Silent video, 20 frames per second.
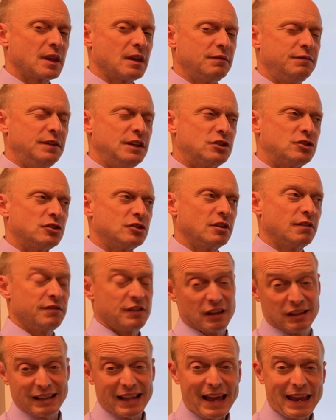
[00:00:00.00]
features of the
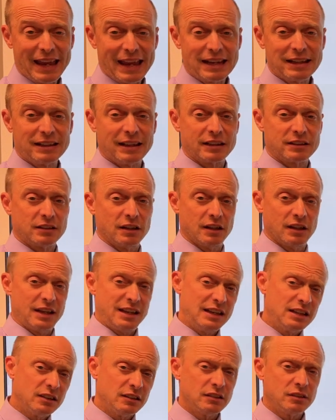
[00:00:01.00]
land, like the
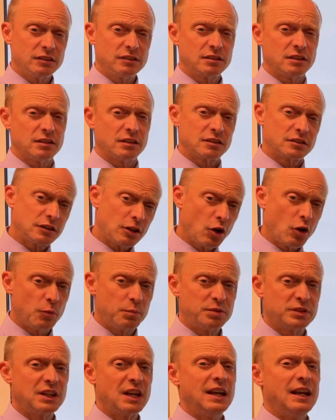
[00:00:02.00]
hills and the
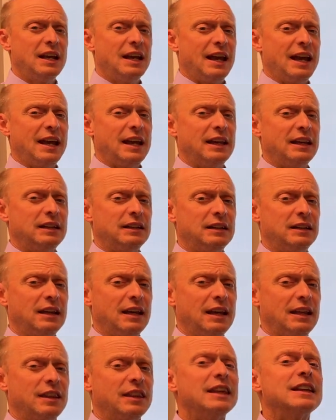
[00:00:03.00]
slopes
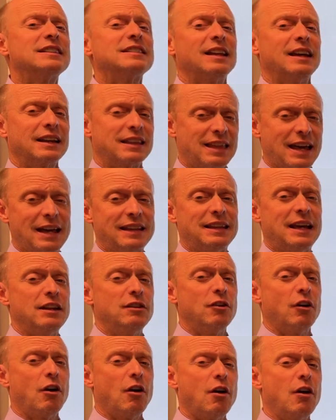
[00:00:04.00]
and things like that, that
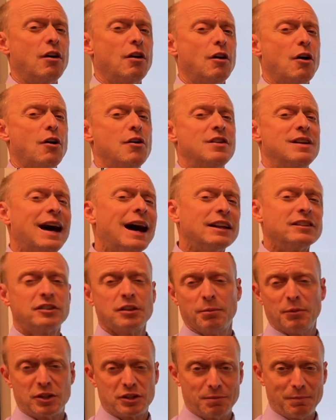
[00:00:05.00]
are not so
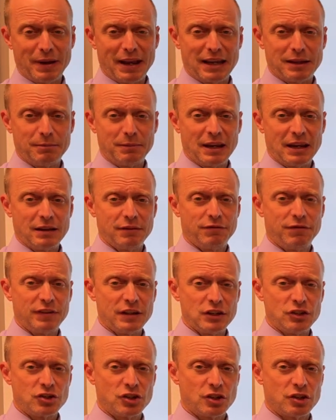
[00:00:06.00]
much man-made
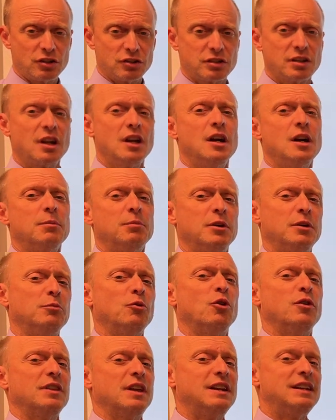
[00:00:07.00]
features, but
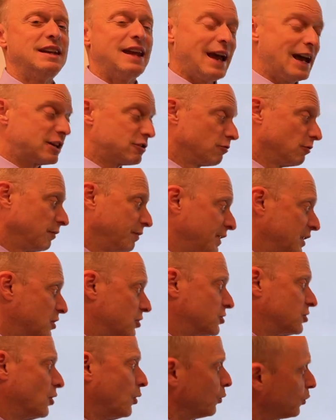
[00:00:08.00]
more the natural features.
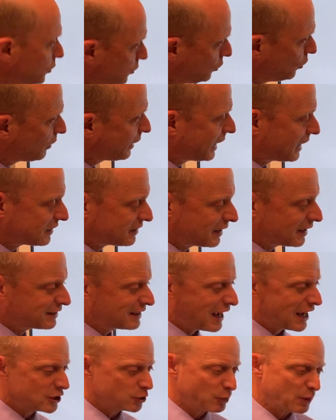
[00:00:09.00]
So you'll get a sense
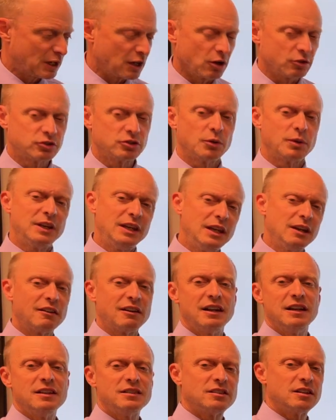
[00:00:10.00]
as we go. So here
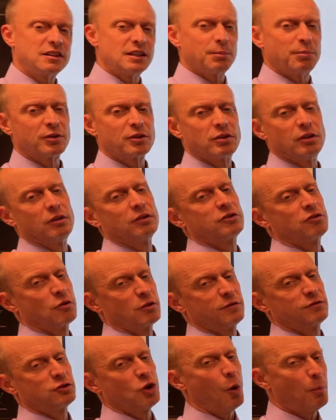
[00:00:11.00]
is a typical sort
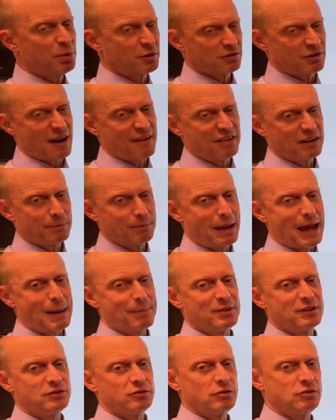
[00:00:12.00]
of topographic map
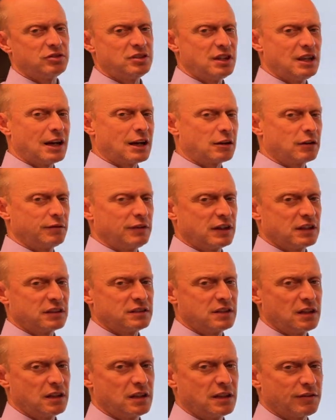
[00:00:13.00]
as you see. I don't know if you can
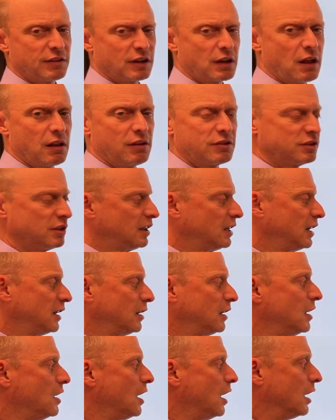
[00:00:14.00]
see the different colors in
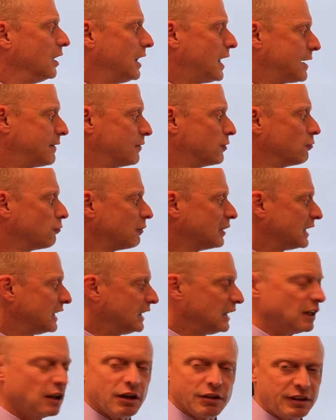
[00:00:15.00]
here. A lot of
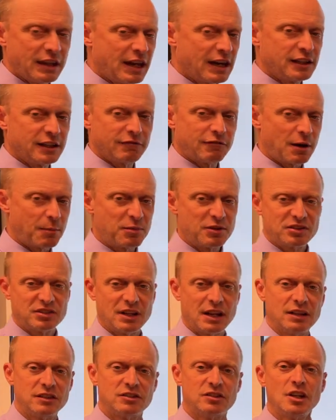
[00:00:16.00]
green on there that
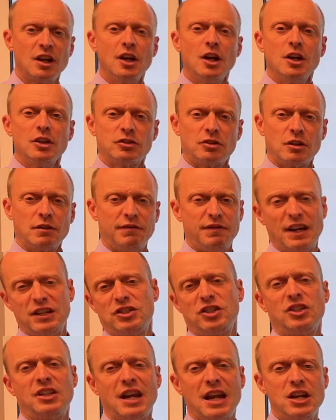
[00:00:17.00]
represents sort of
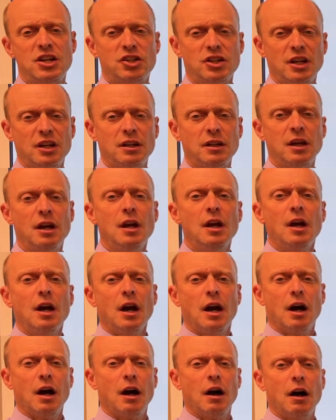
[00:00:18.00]
vegetation.
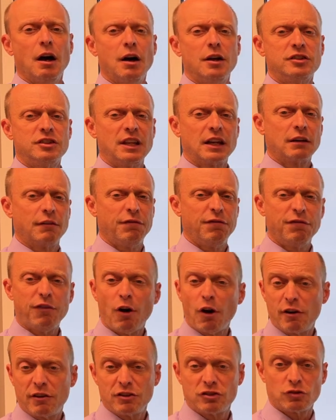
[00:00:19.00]
Think of
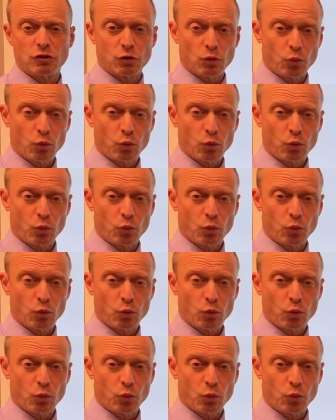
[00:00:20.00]
forest or